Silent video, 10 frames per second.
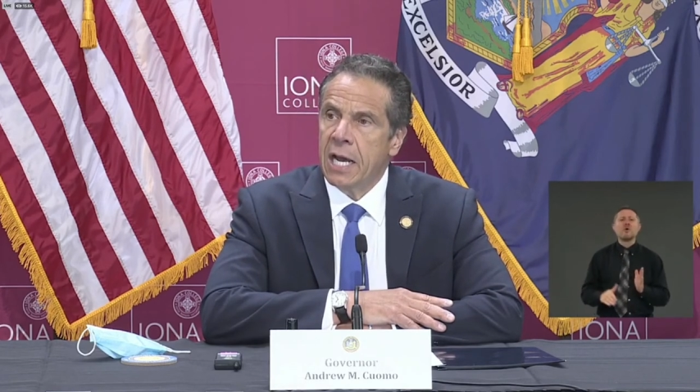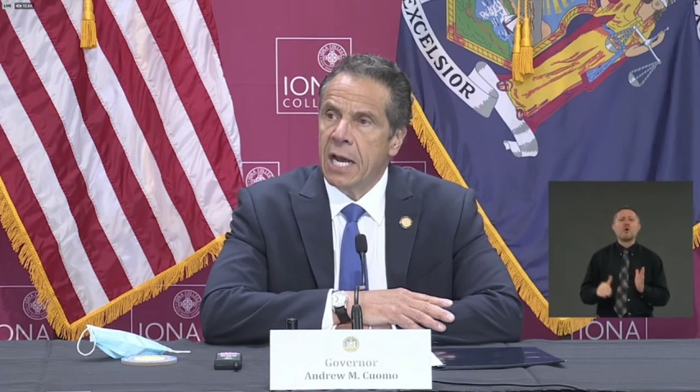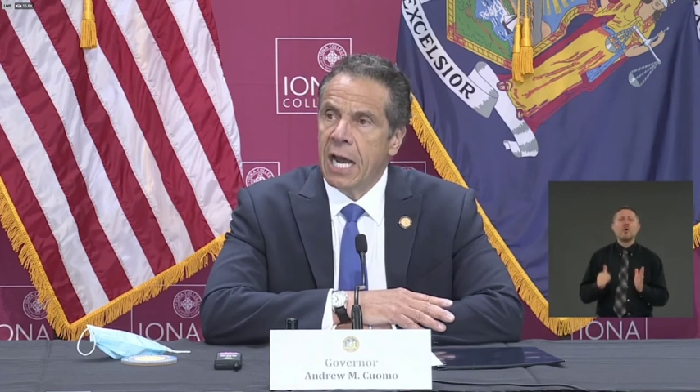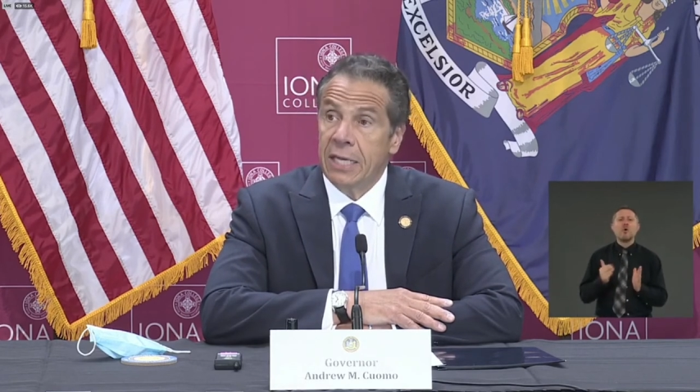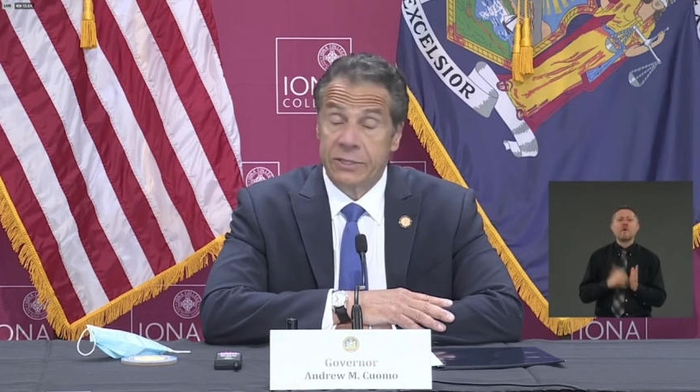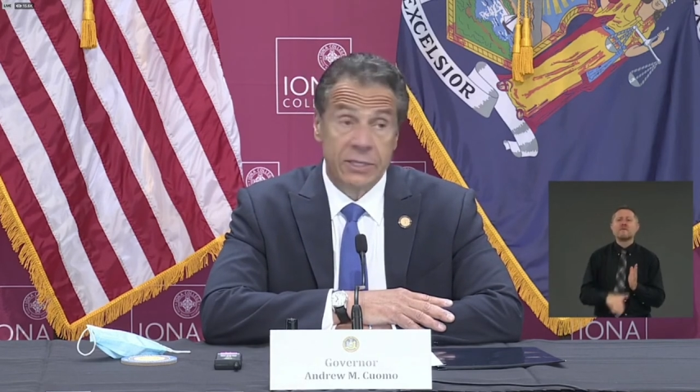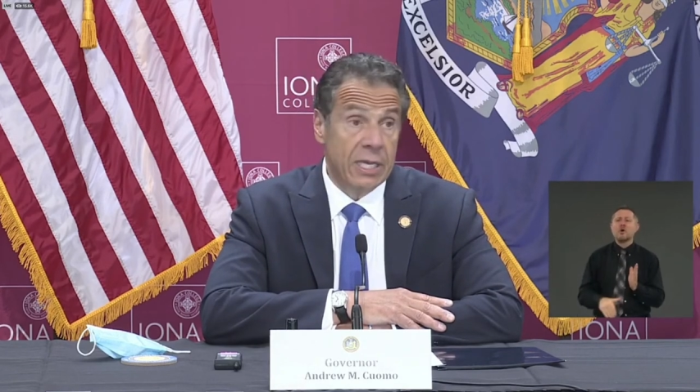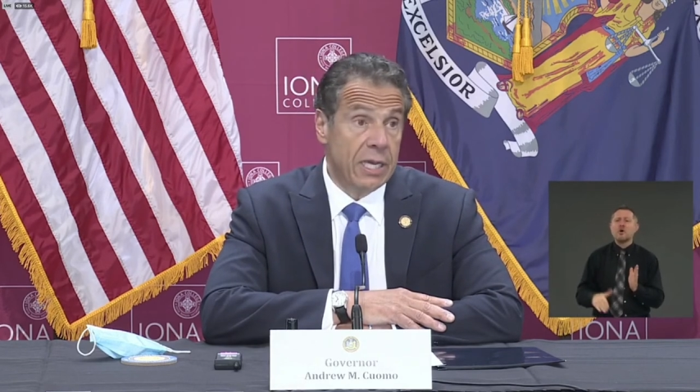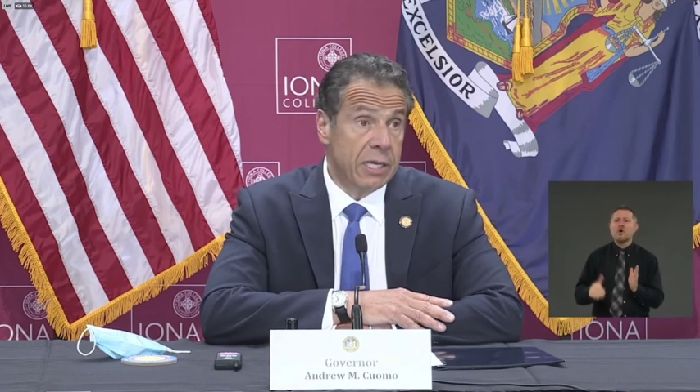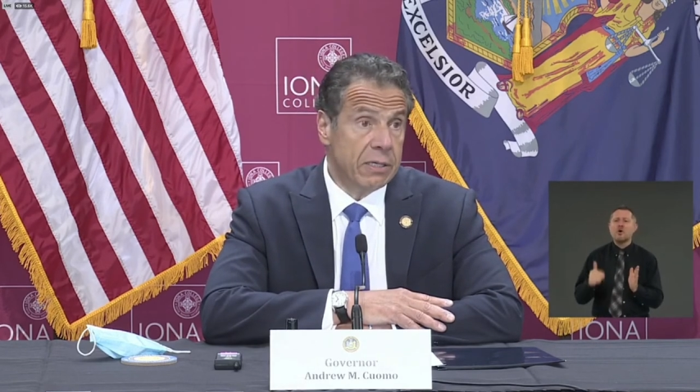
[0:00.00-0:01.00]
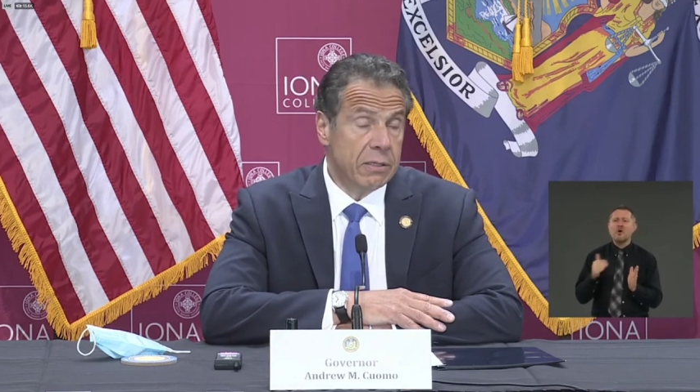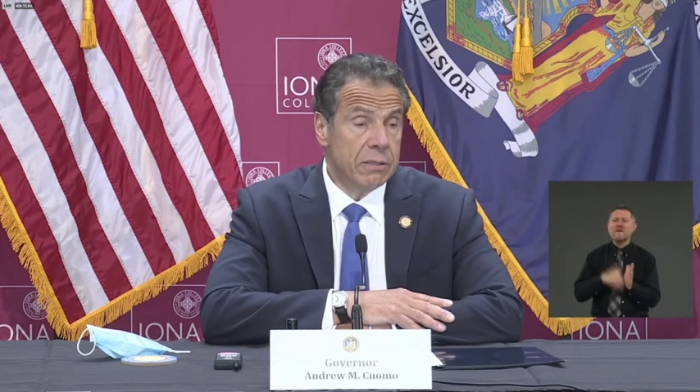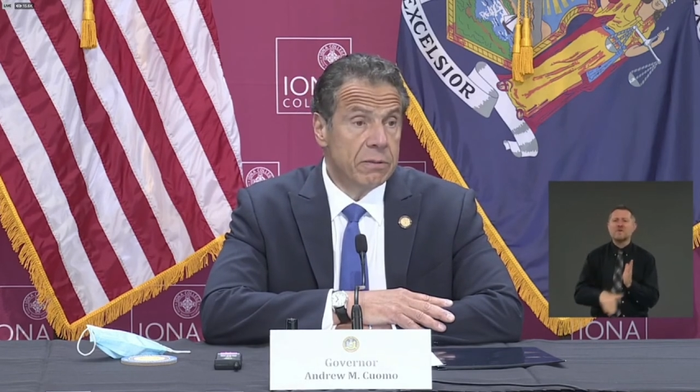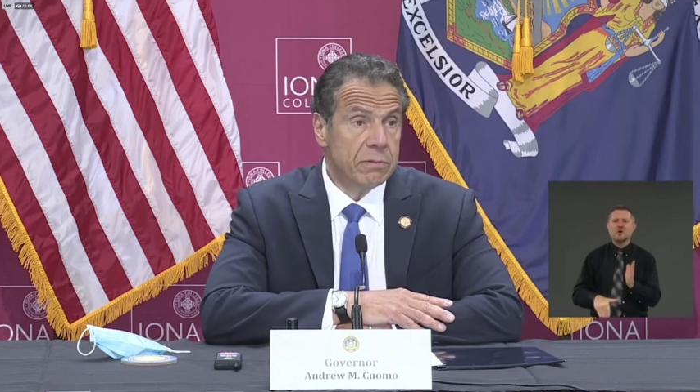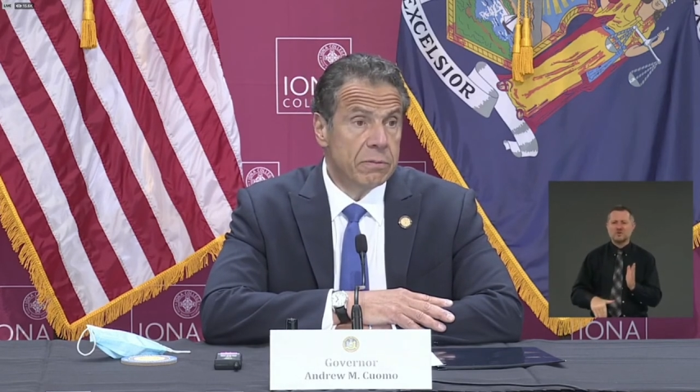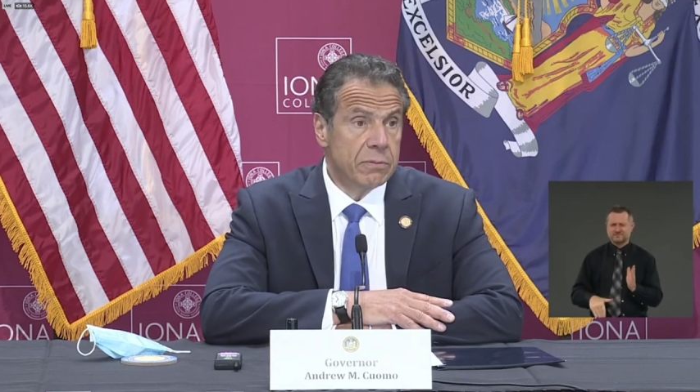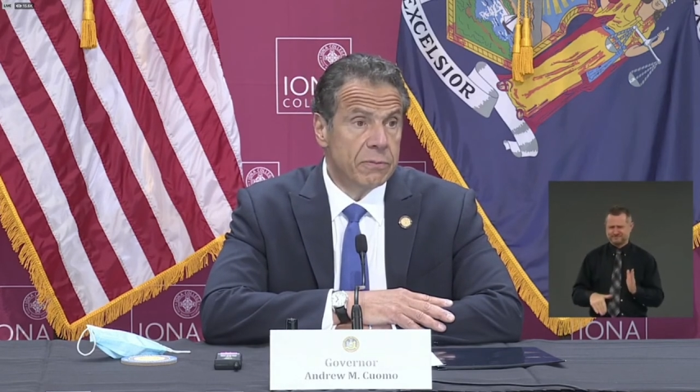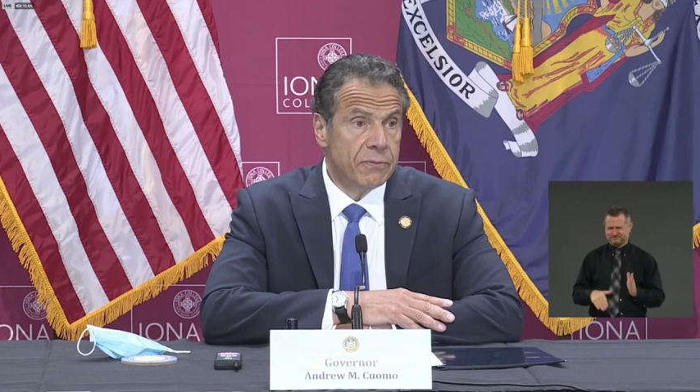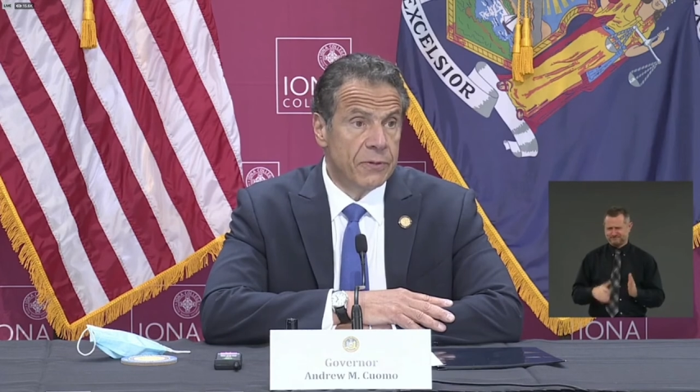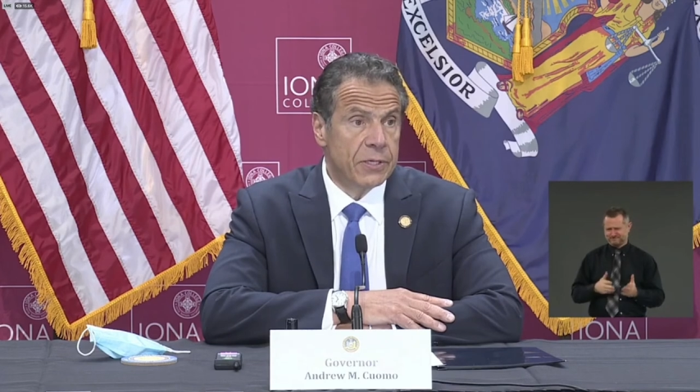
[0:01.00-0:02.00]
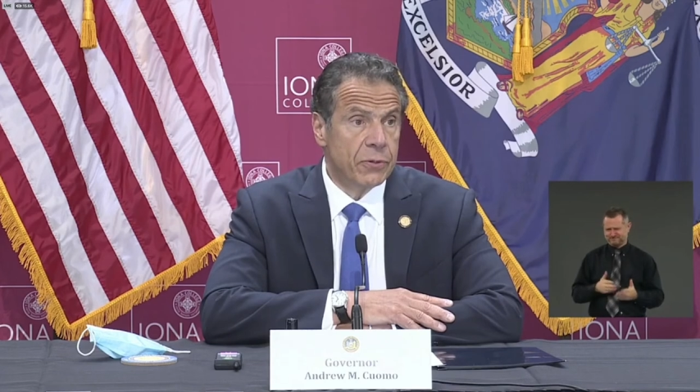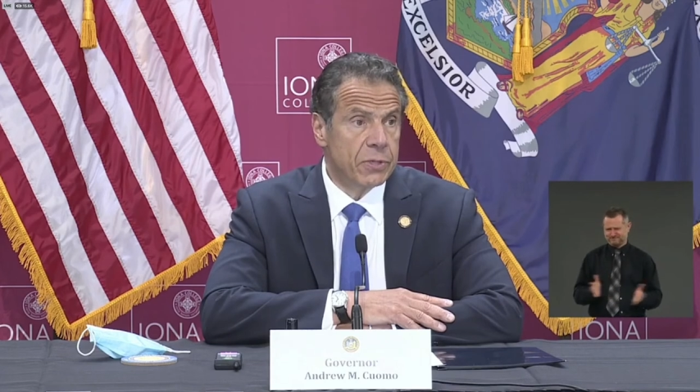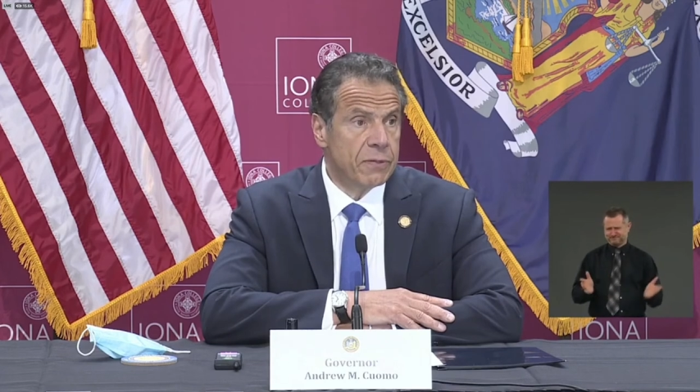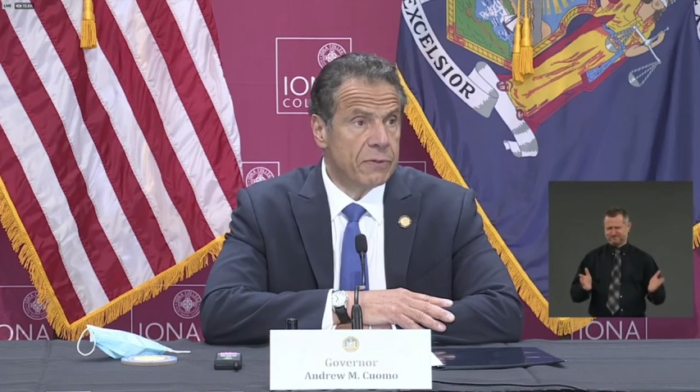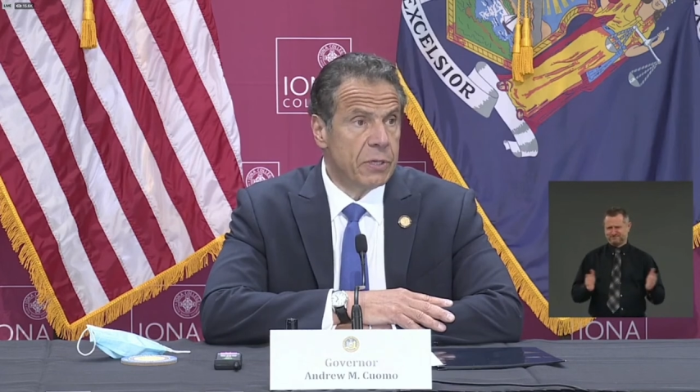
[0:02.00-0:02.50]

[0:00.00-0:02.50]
I stand figuratively